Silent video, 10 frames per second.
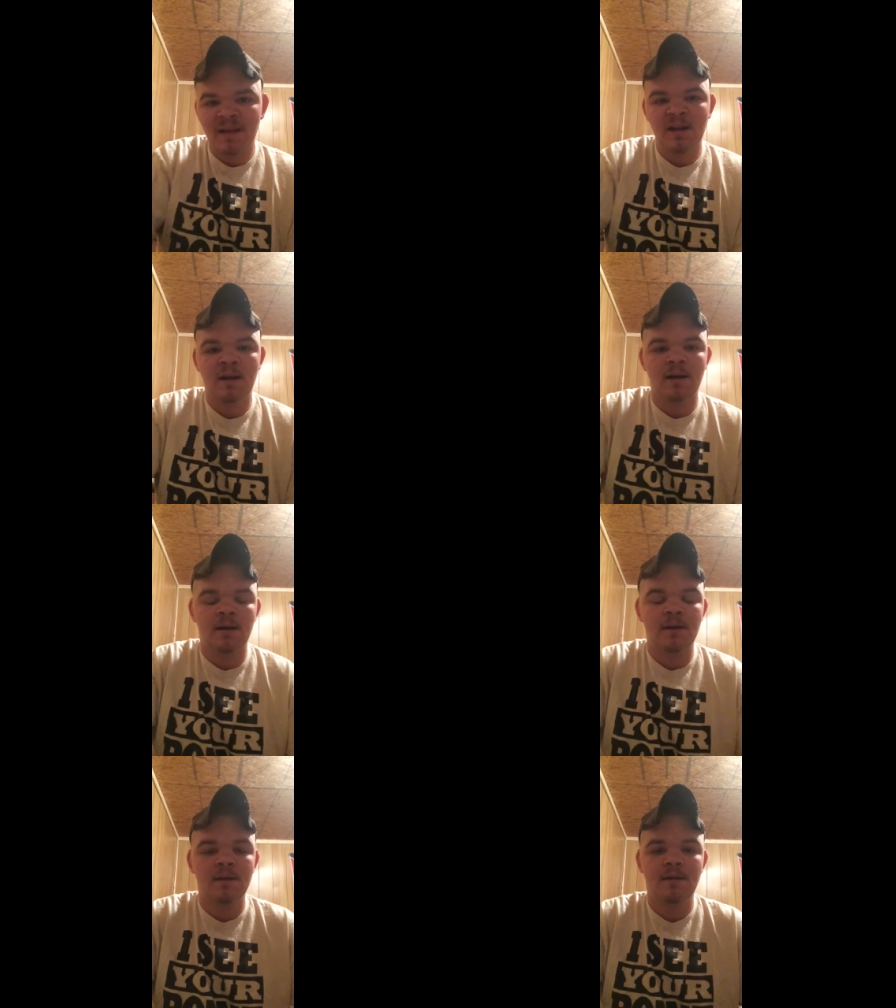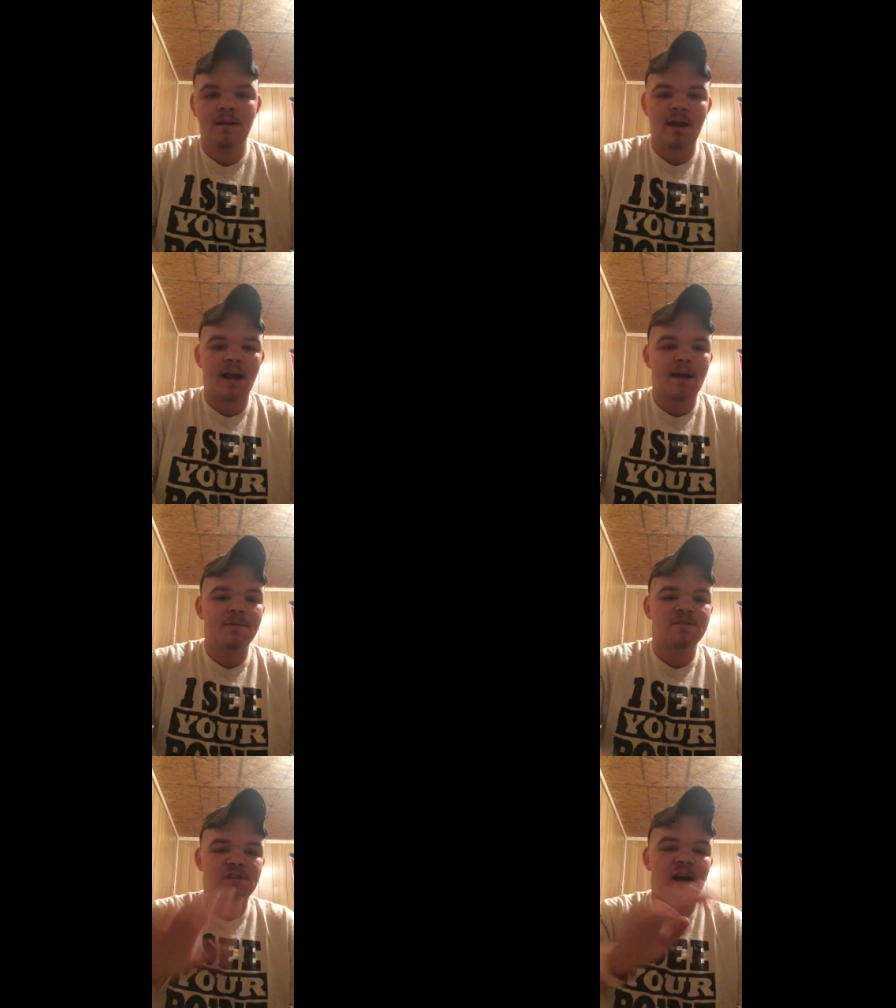Uh, I'm
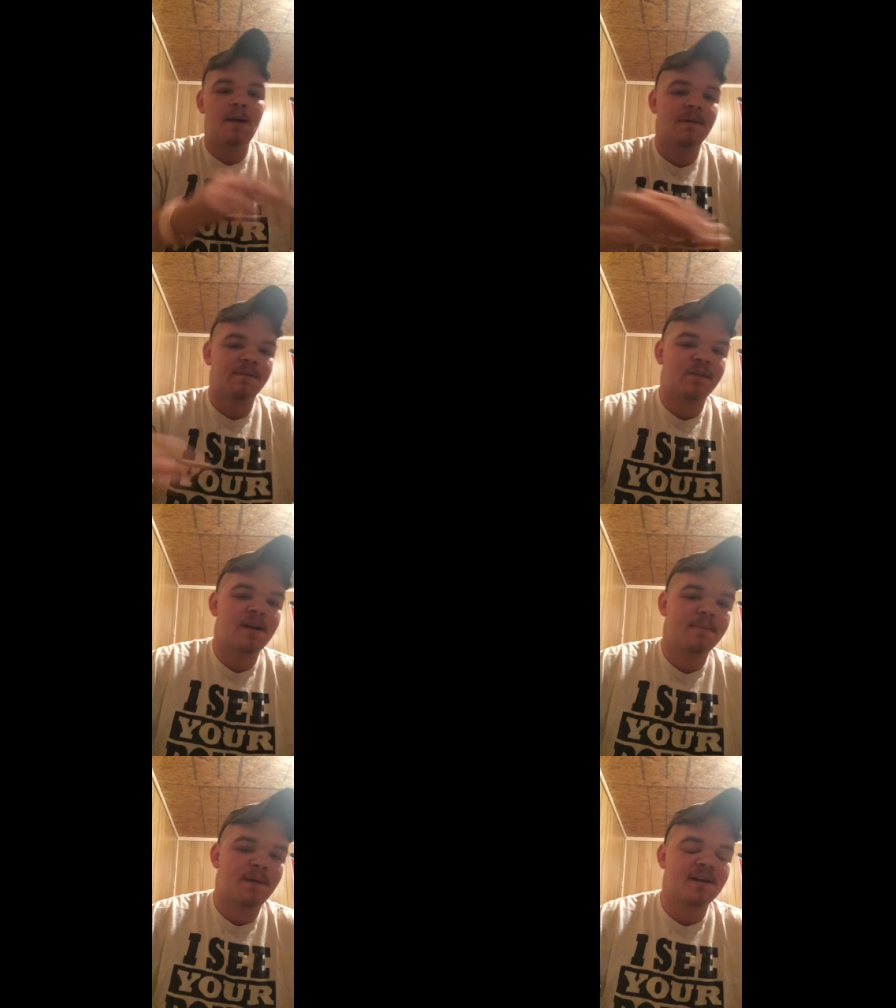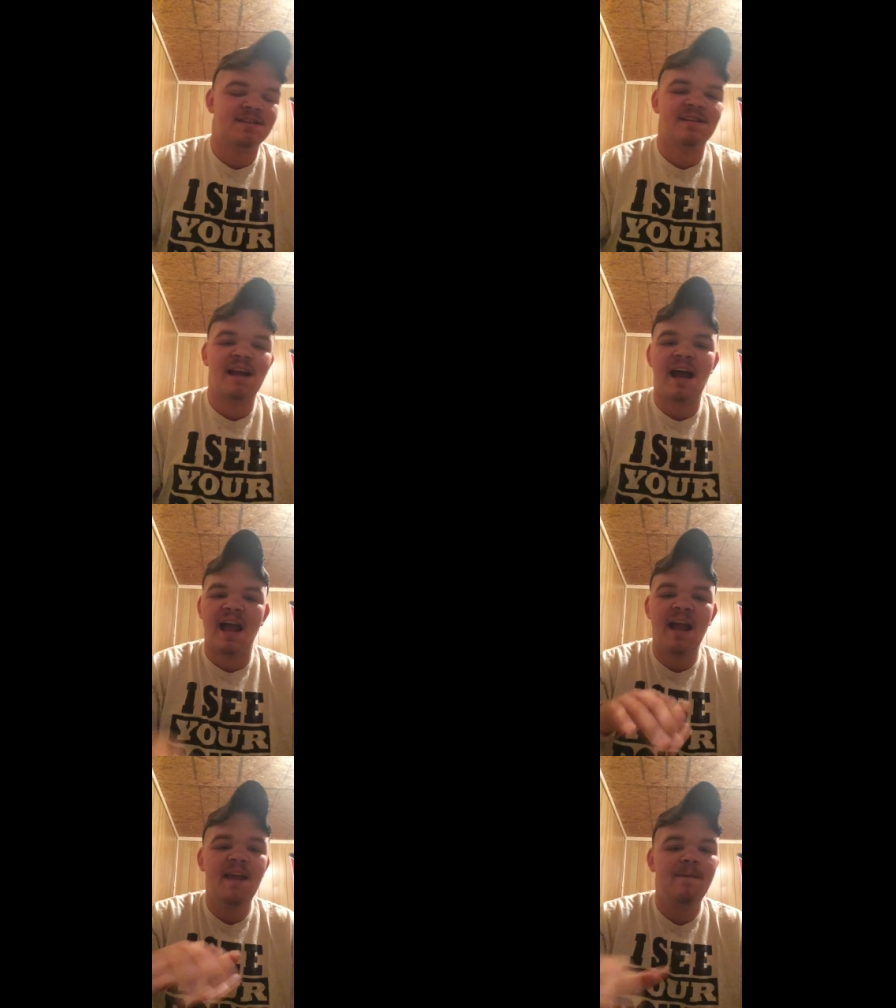a drama free person. I
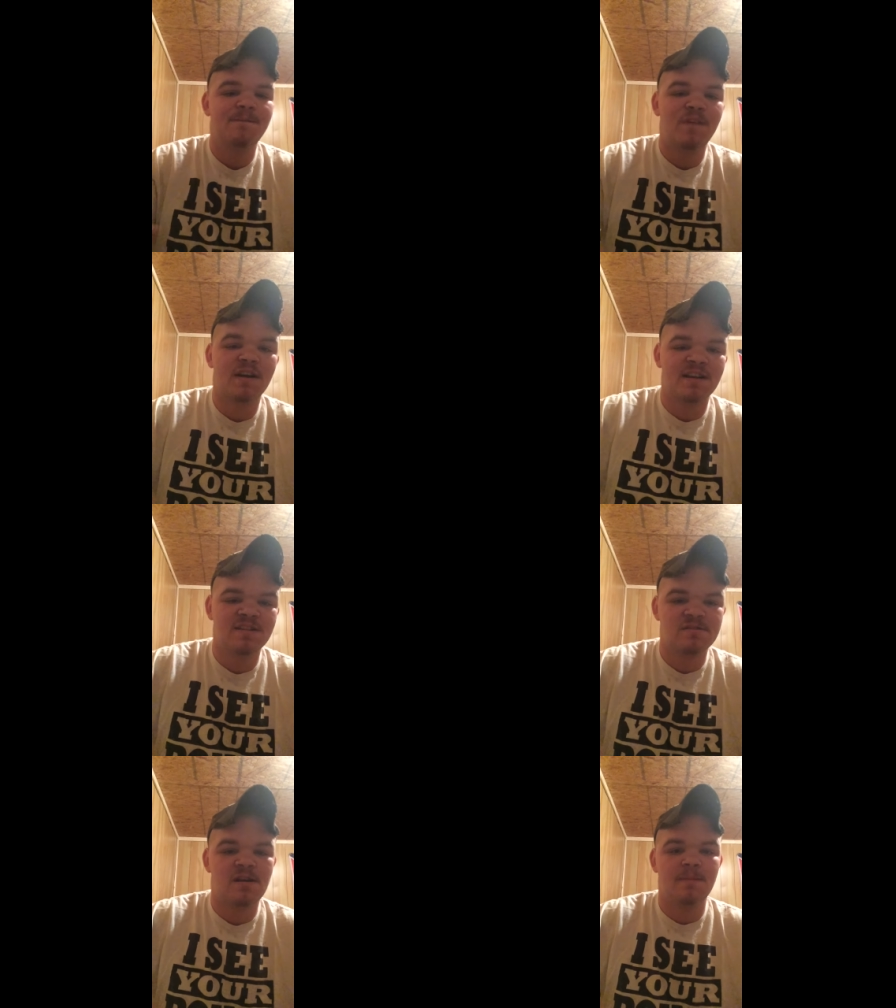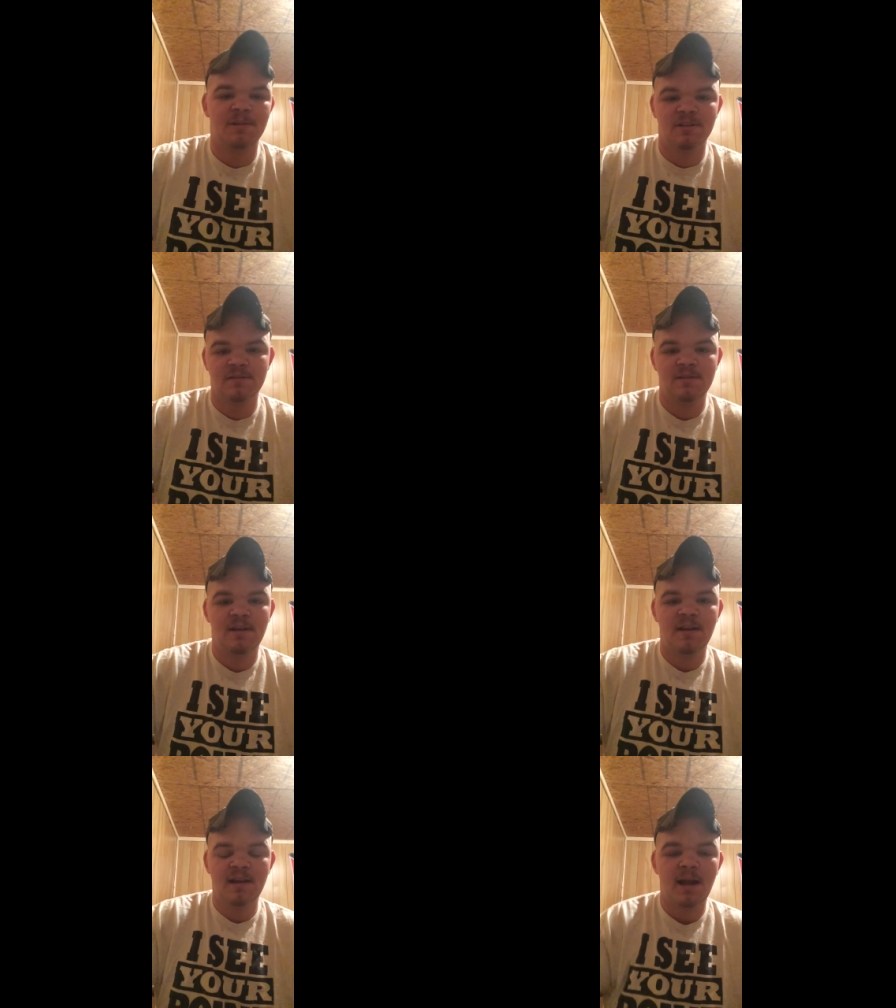hate fucking drama.
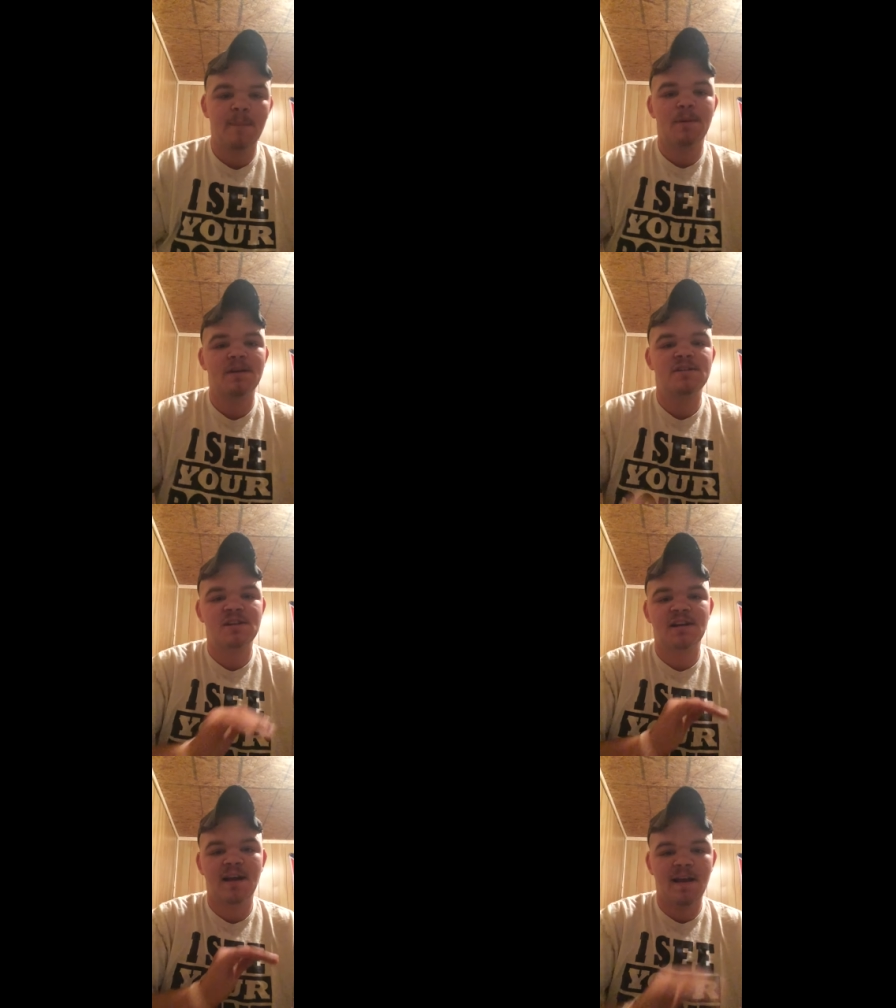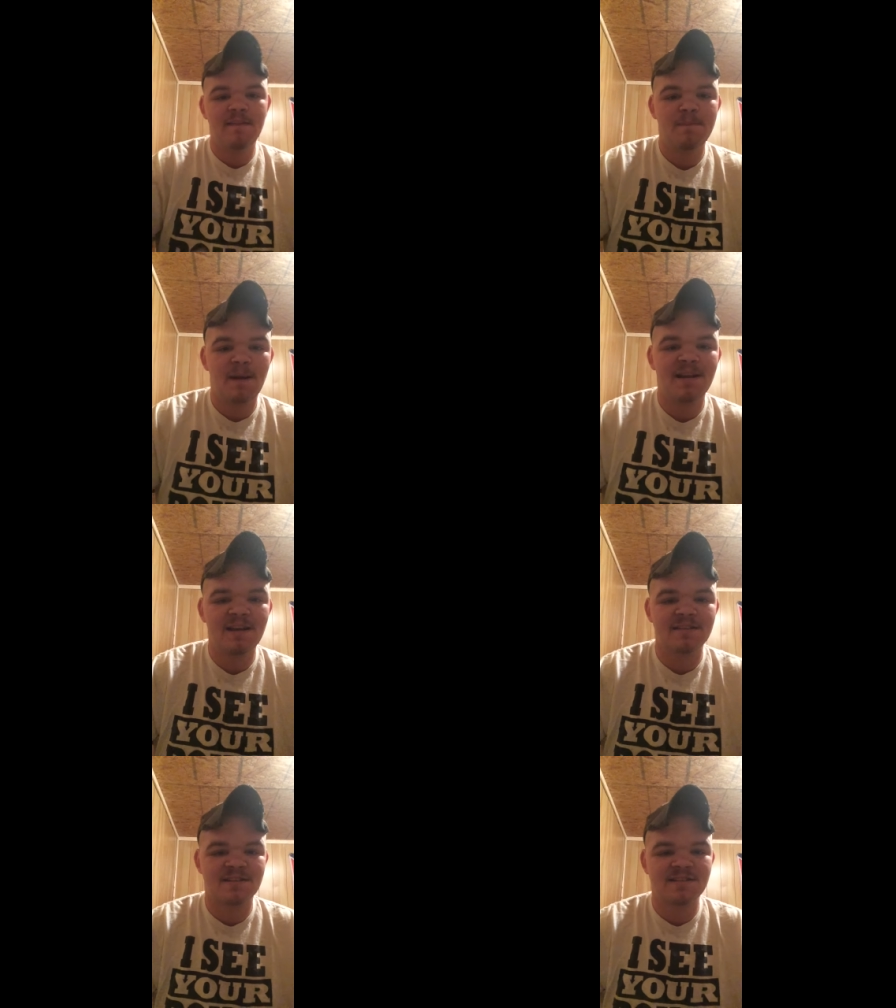I'm pretty sure everybody
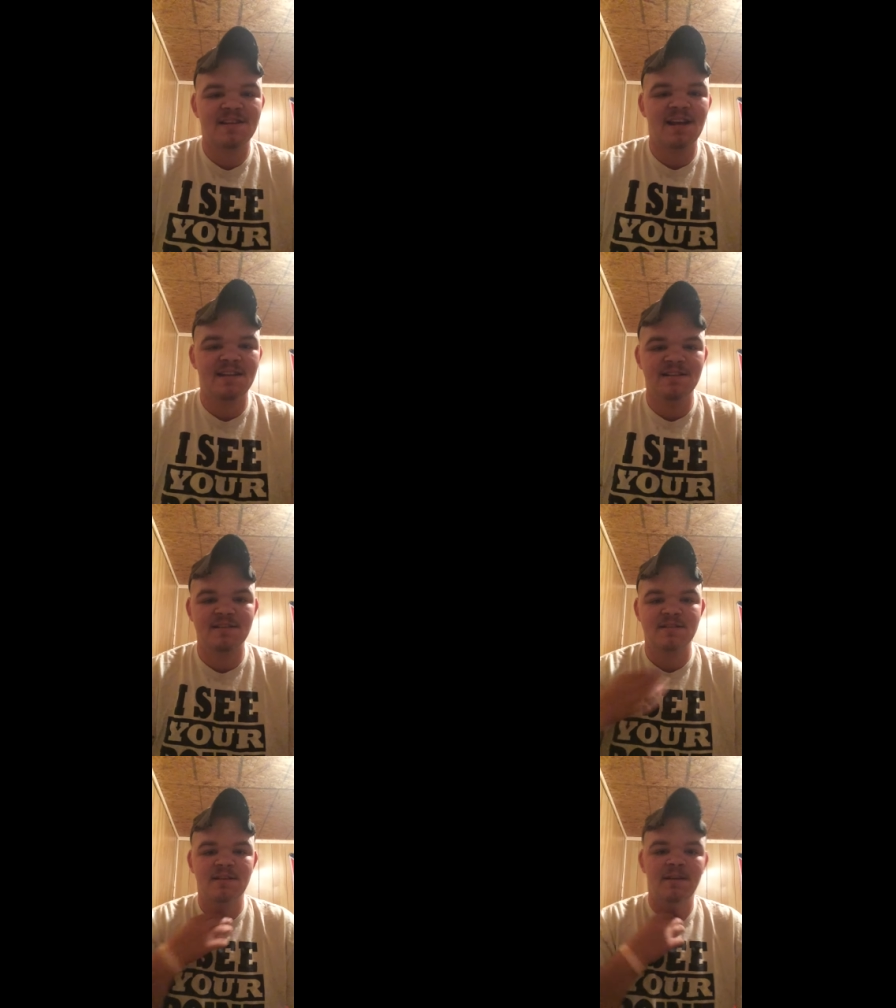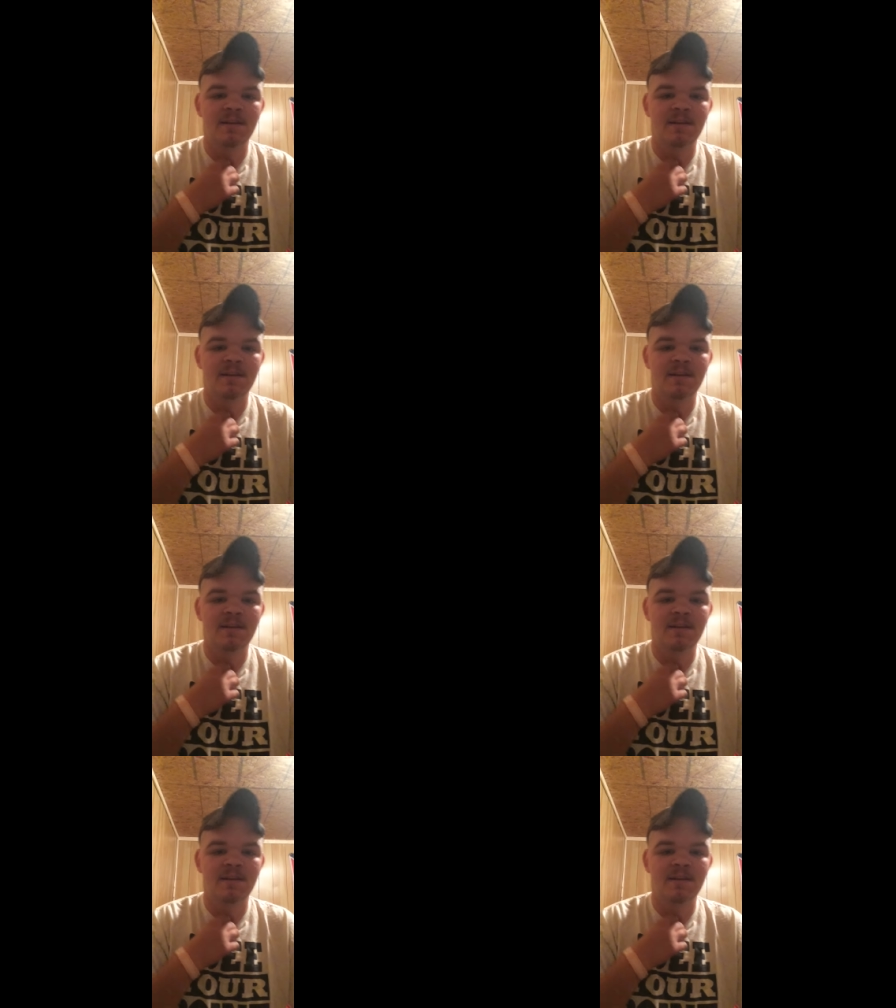else can say this.